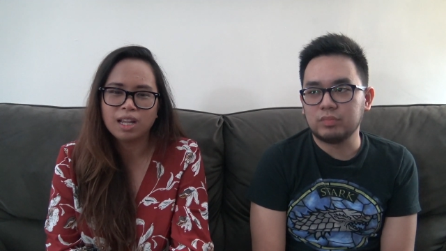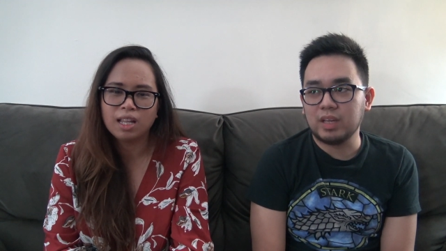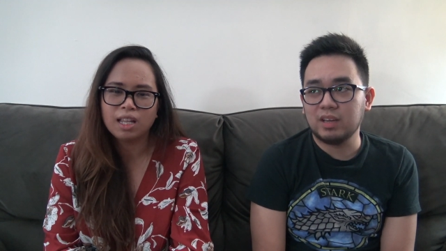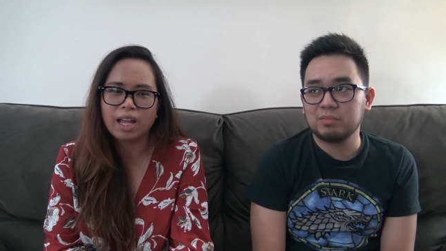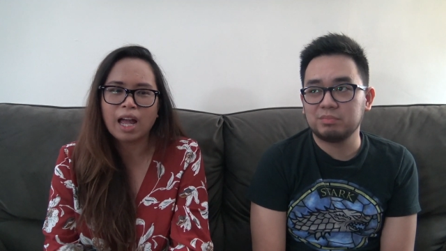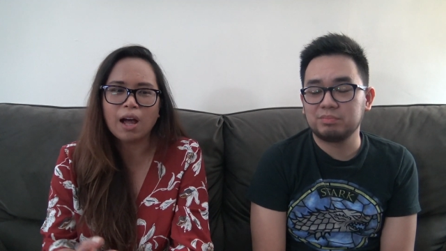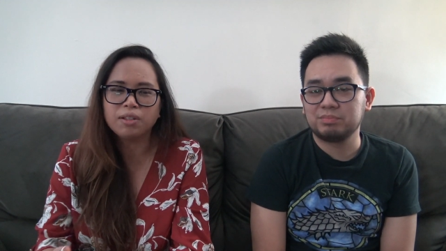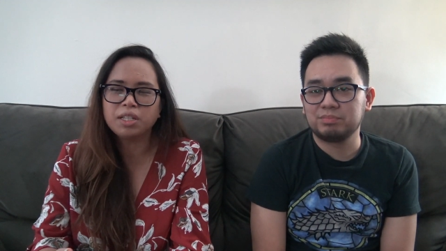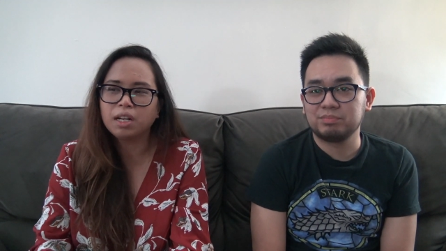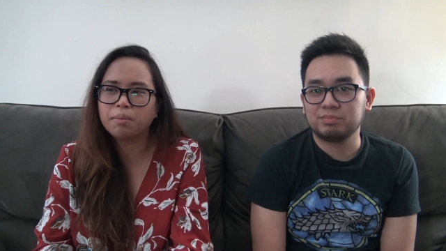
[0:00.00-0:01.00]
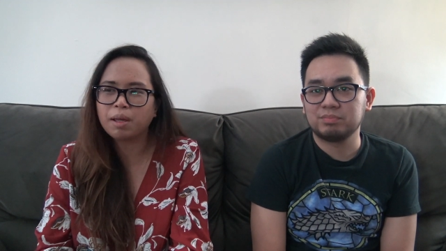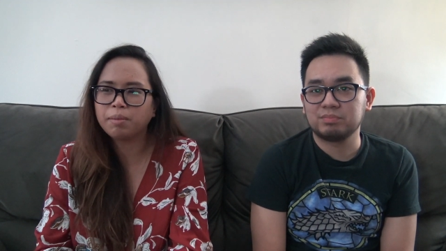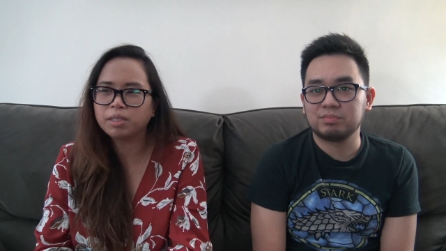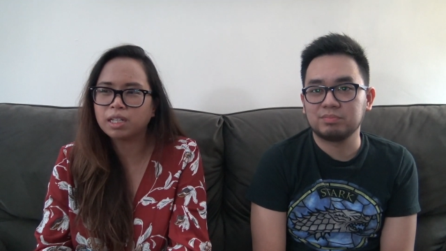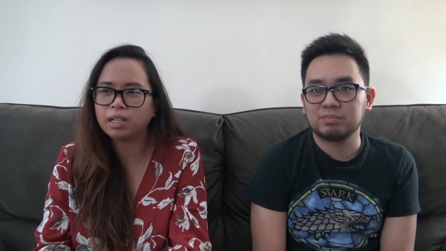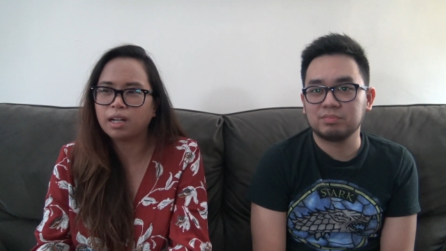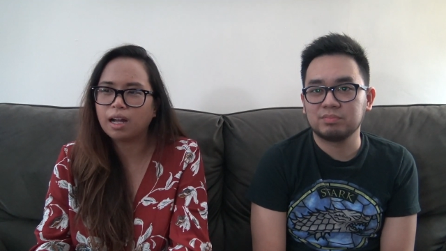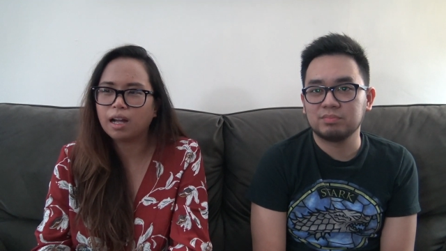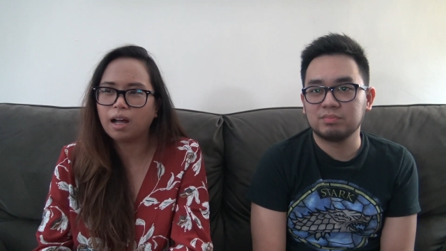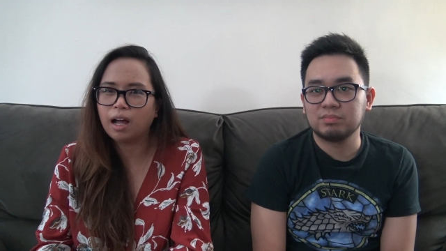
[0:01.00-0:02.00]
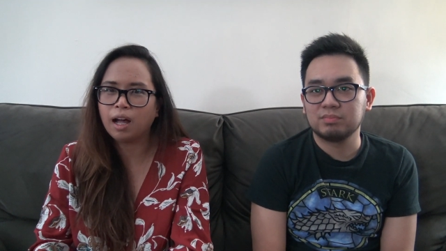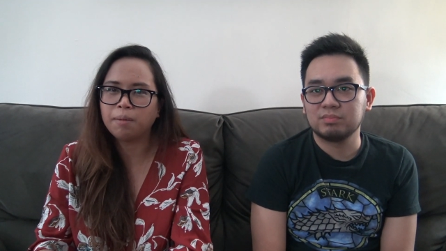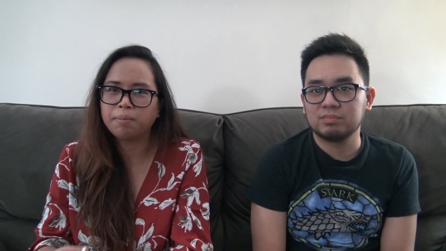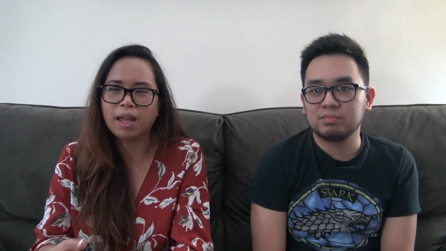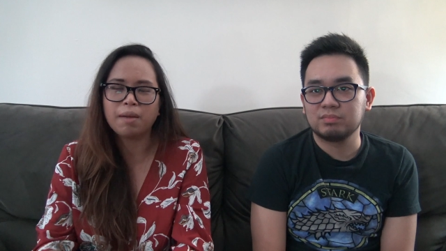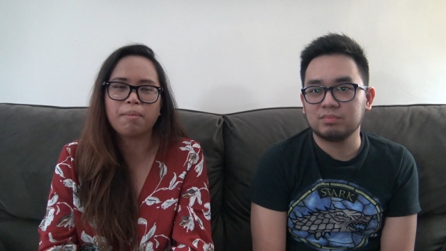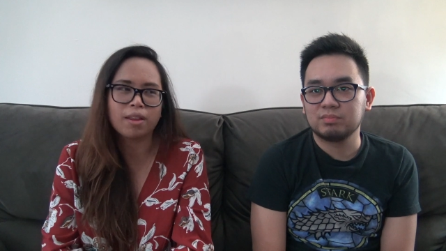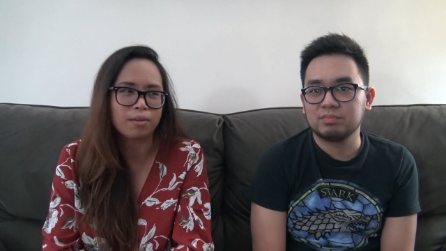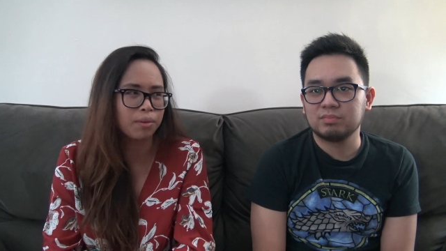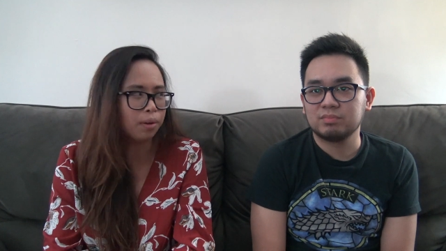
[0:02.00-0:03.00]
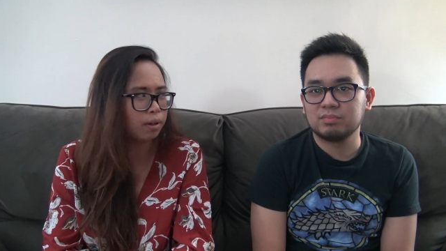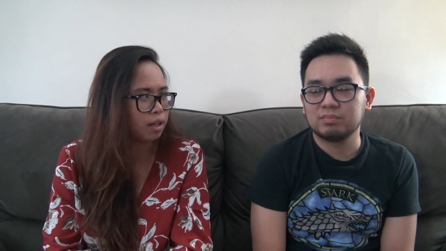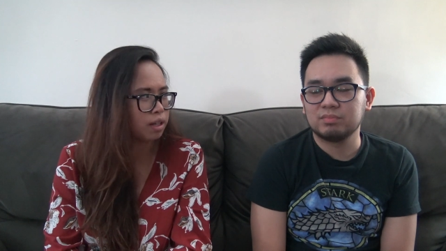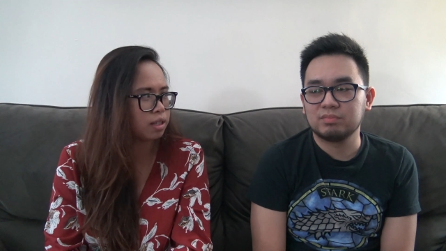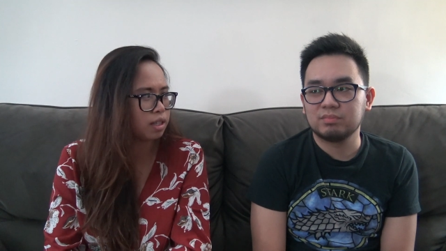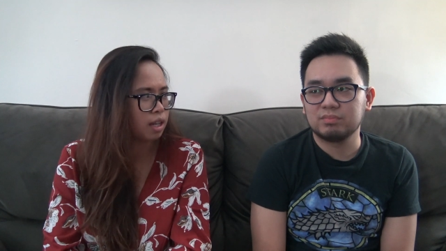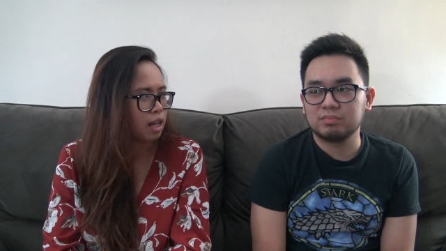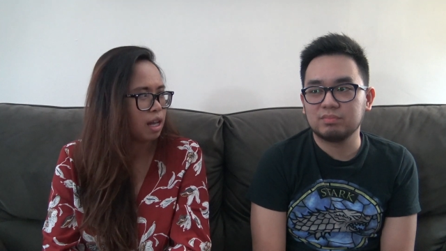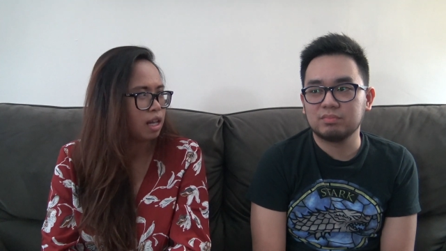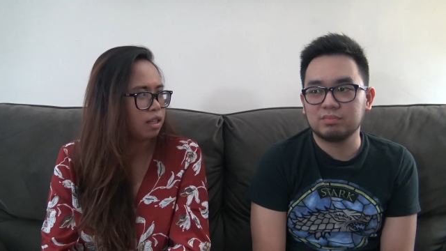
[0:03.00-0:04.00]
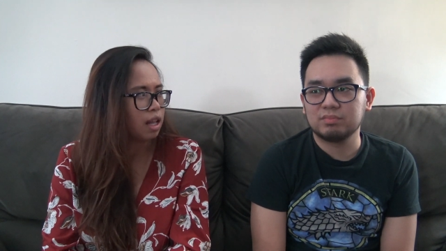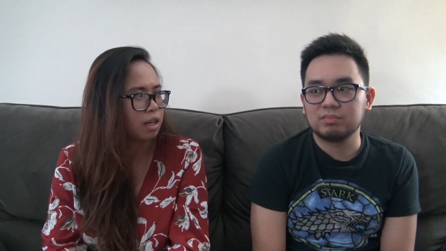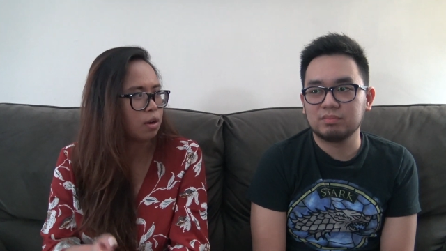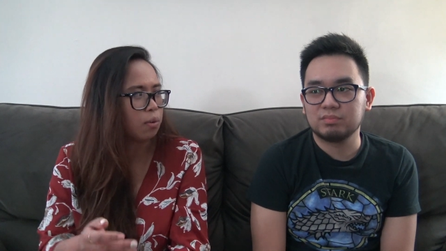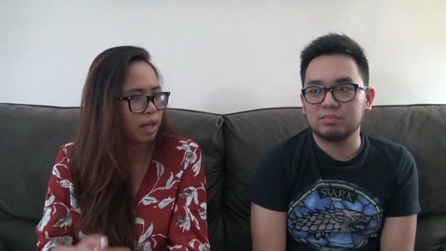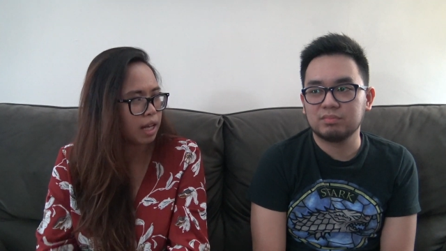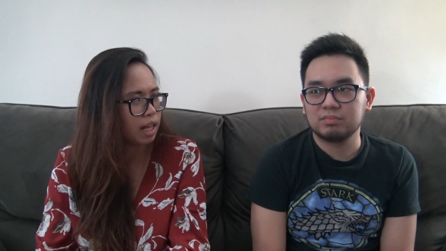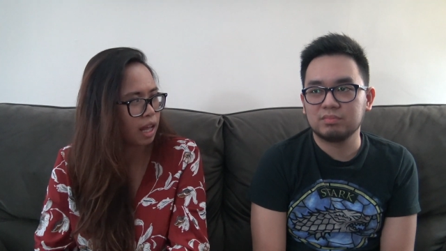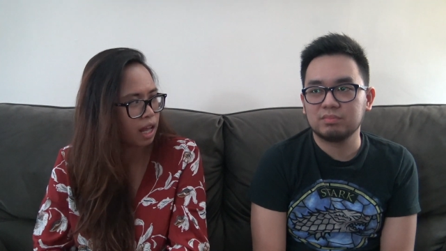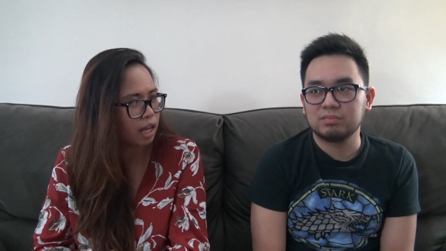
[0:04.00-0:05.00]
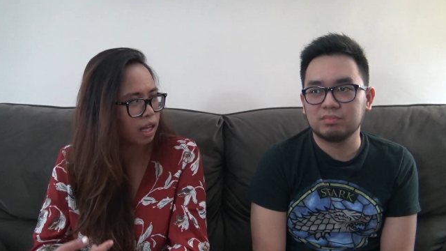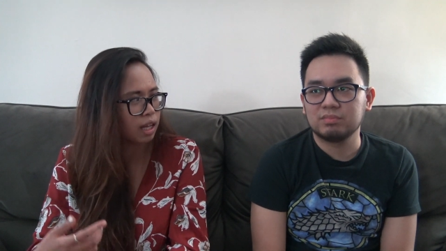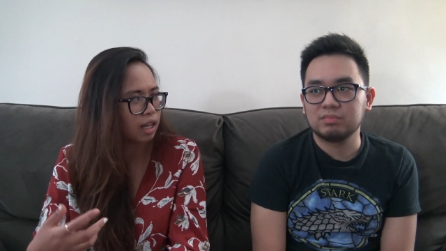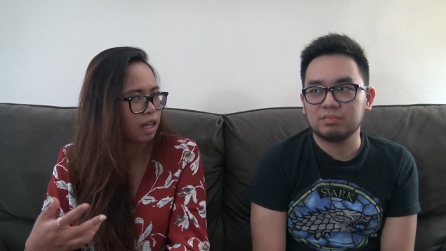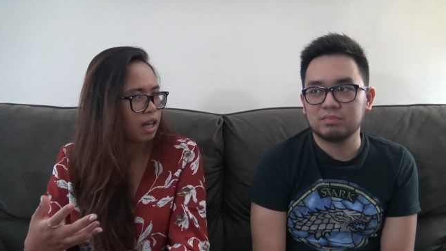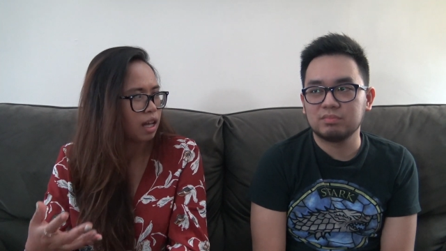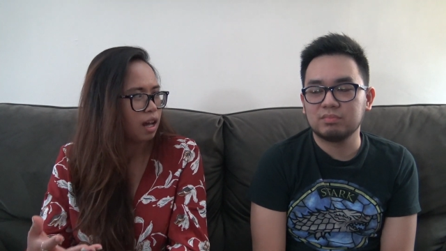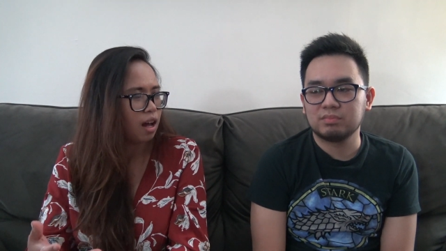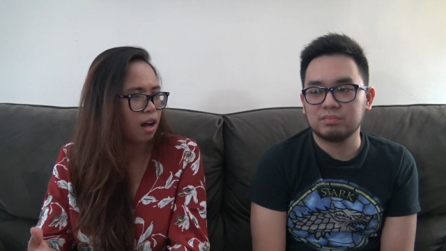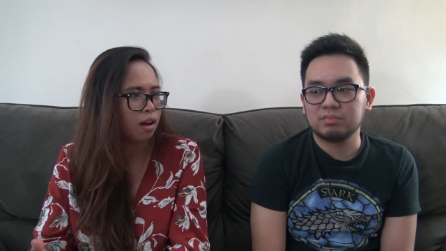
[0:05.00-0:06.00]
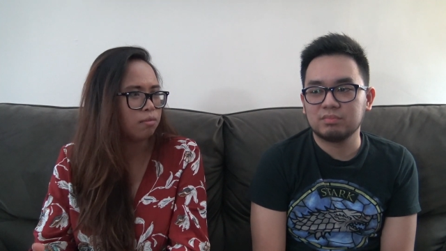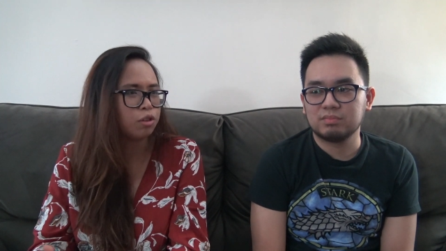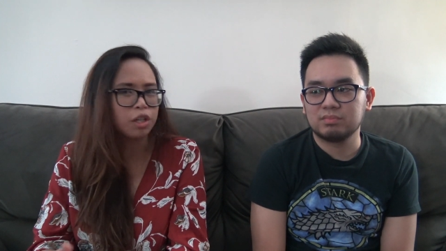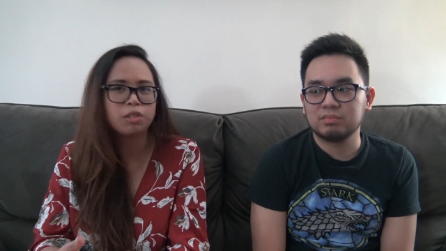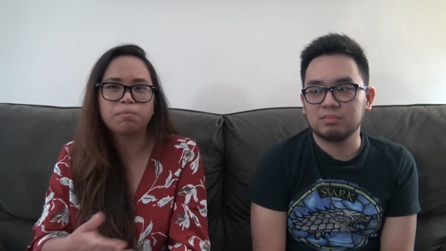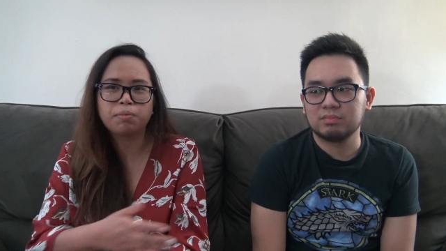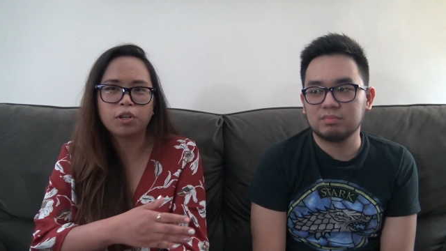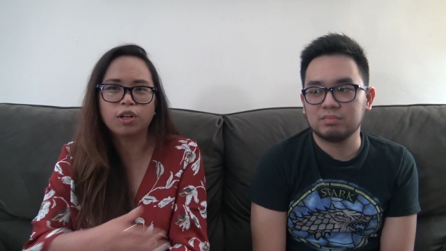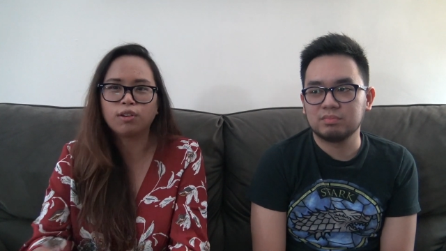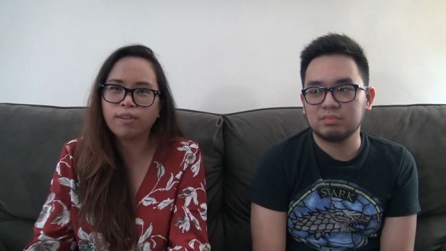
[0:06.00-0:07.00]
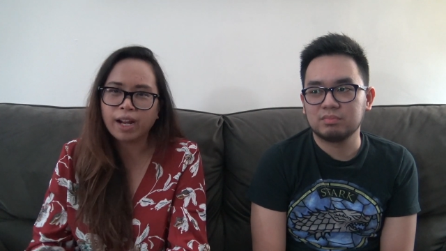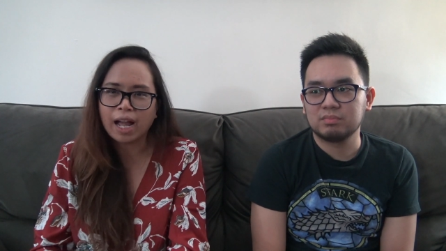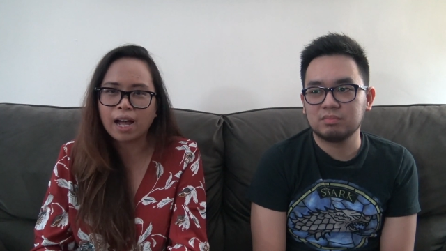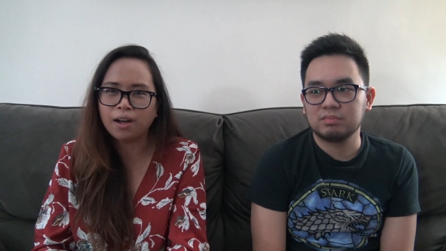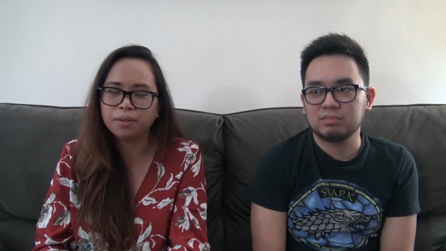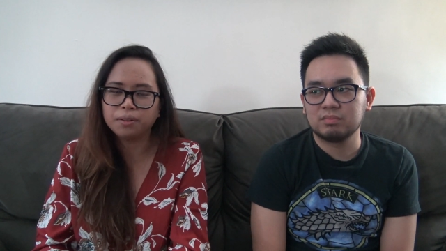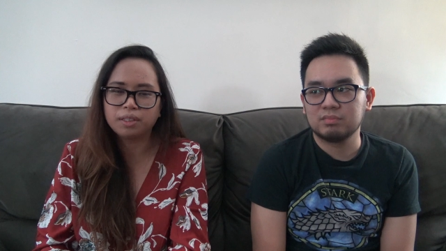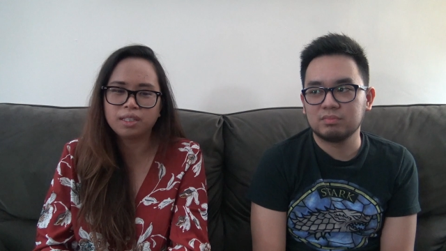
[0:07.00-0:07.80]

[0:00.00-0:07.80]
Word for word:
Speaker 1: Yeah. Like, how is he gonna be able to uh, play by the rules, like no killing, um, just pure ring out.